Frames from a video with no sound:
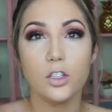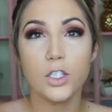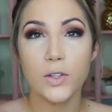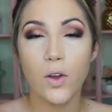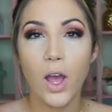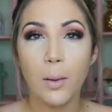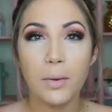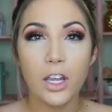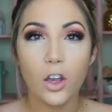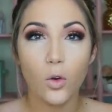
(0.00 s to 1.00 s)
So now I'm
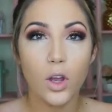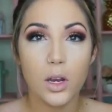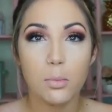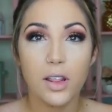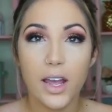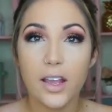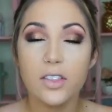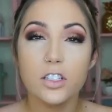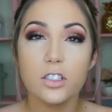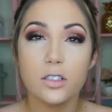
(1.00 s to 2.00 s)
gonna go and apply
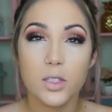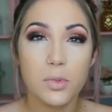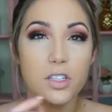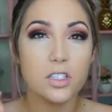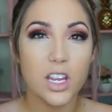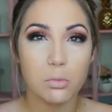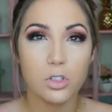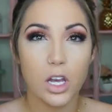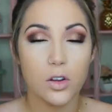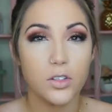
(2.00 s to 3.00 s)
some of the same
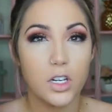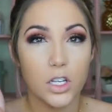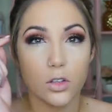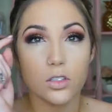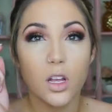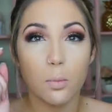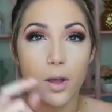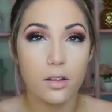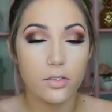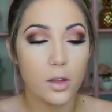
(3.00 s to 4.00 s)
shadows that I used
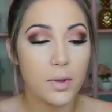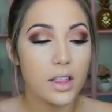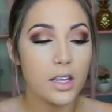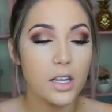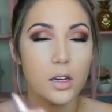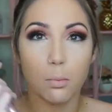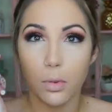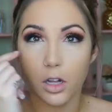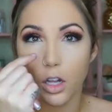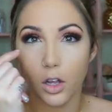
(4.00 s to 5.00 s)
above on my lid
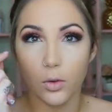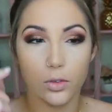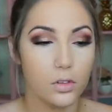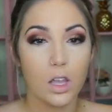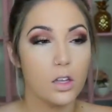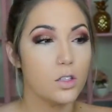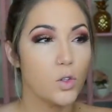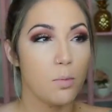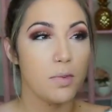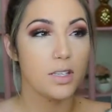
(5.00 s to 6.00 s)
below.
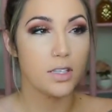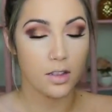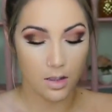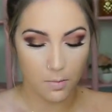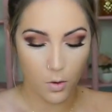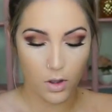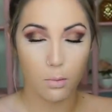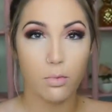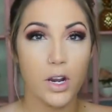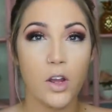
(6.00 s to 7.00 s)
So I'm mixing the mocha
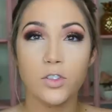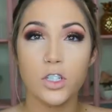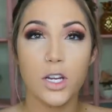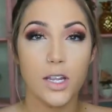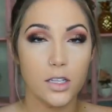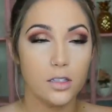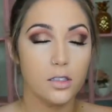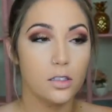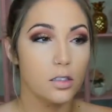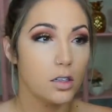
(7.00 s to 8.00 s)
brown
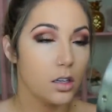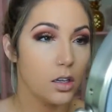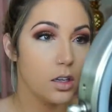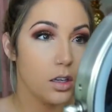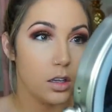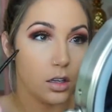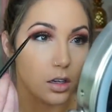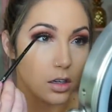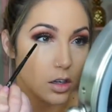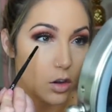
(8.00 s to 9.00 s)
shades.
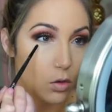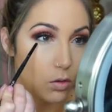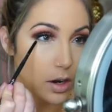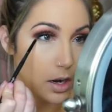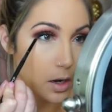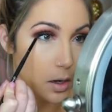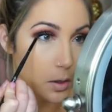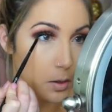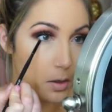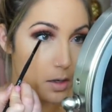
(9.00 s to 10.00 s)
I'm gonna go right
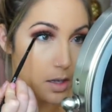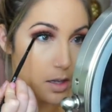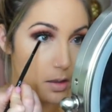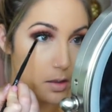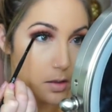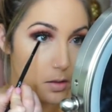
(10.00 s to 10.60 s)
underneath.